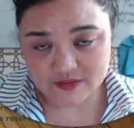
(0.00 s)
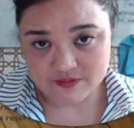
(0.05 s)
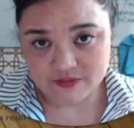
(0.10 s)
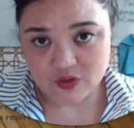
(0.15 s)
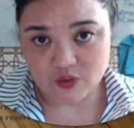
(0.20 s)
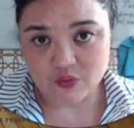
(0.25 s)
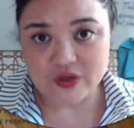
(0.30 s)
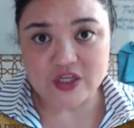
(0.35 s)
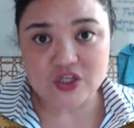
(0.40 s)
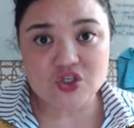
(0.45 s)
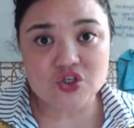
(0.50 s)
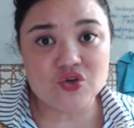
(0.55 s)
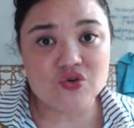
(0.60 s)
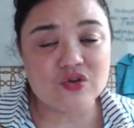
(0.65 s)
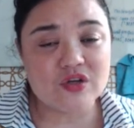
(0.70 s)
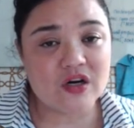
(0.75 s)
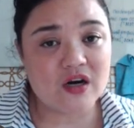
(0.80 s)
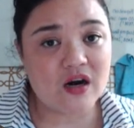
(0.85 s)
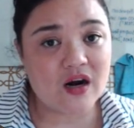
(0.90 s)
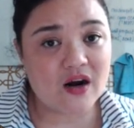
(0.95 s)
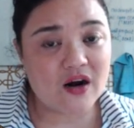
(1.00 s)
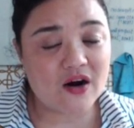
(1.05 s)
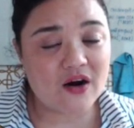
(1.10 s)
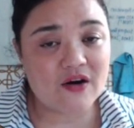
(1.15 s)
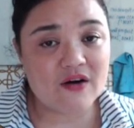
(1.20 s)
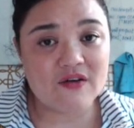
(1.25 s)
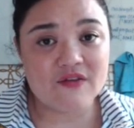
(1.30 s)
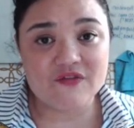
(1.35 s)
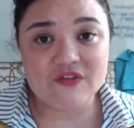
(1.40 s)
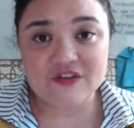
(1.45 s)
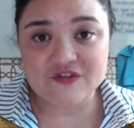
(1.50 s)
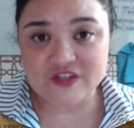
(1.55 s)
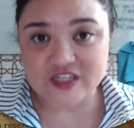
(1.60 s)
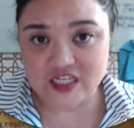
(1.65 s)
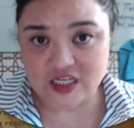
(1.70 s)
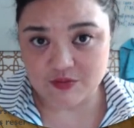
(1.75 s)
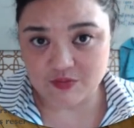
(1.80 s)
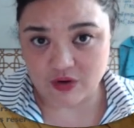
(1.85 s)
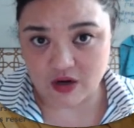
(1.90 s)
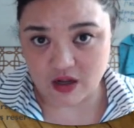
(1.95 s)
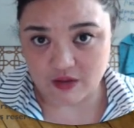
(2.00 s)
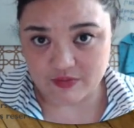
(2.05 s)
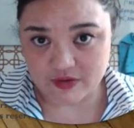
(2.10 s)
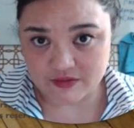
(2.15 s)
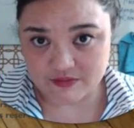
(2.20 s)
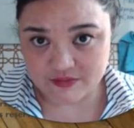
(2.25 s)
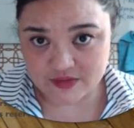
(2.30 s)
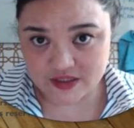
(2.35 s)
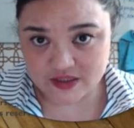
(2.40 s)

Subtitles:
Week 2, there are 15 problems,